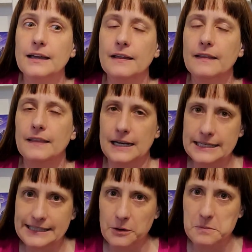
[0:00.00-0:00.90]
that
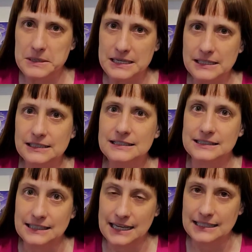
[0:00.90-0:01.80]
has helped me
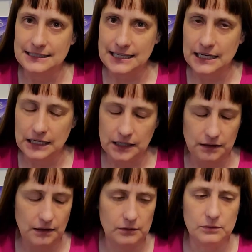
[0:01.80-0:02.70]
stay skinny.
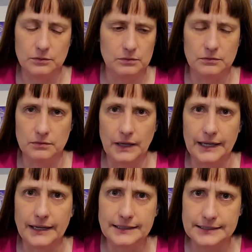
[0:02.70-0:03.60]
Now, like
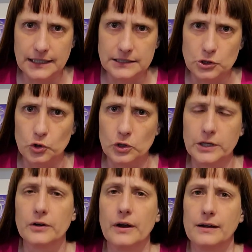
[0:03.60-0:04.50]
I discussed
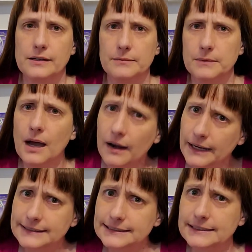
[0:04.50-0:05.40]
earlier, I am not
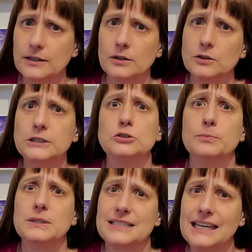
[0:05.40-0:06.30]
necessarily
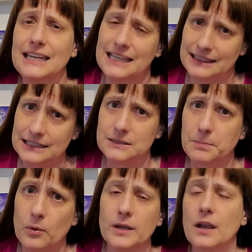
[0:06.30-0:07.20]
super skinny at this
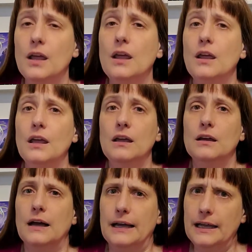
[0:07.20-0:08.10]
point.
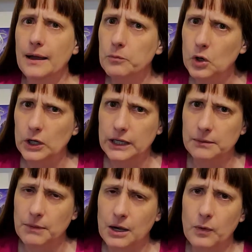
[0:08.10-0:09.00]
I am
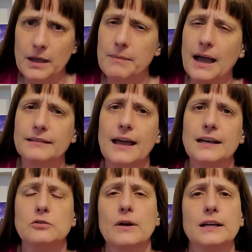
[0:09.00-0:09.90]
working my way back that
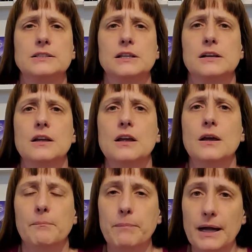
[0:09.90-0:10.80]
direction,
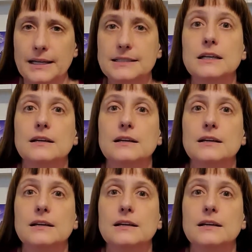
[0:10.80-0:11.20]
but